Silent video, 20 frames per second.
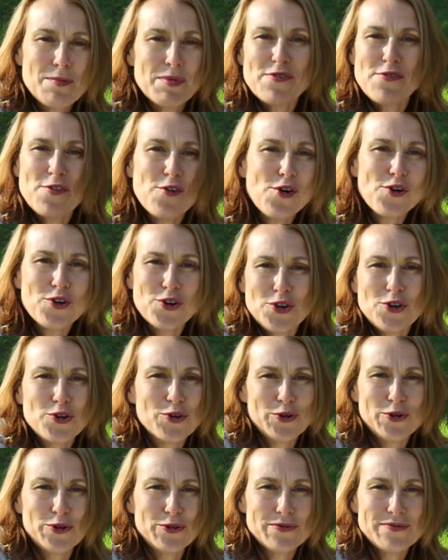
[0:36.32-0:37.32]
Before
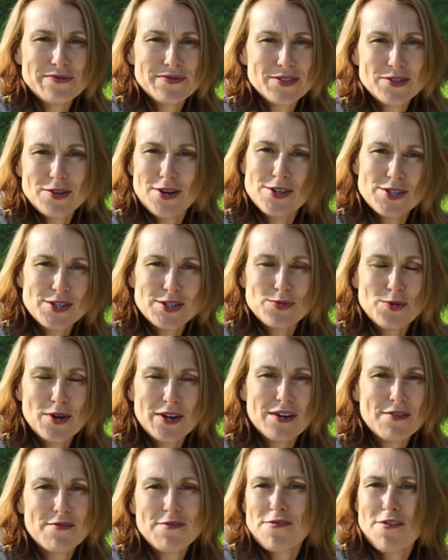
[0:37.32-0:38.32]
Google, searches
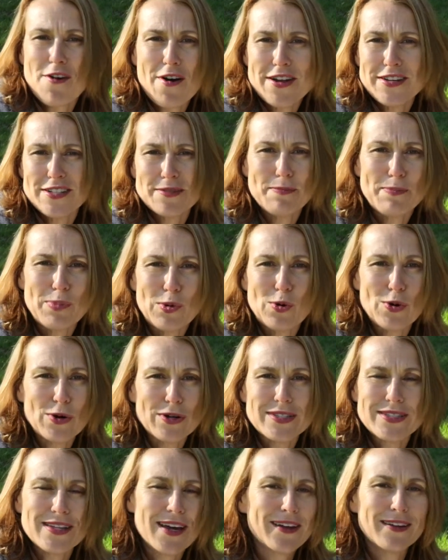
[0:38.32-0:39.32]
were confined to
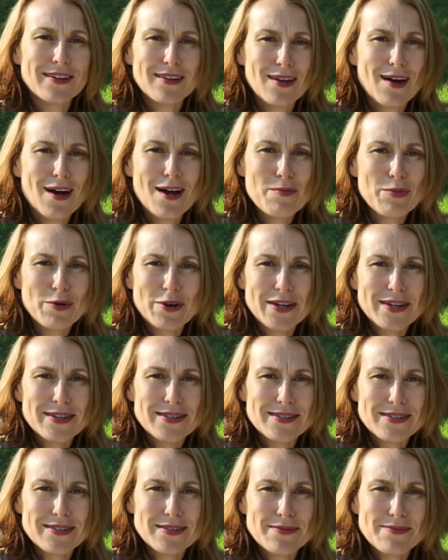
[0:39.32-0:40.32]
books and
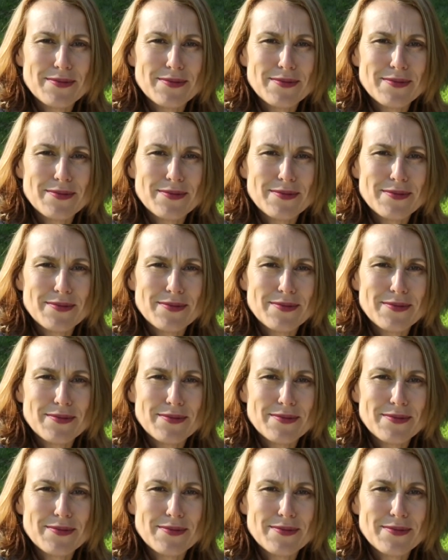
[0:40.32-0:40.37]
libraries,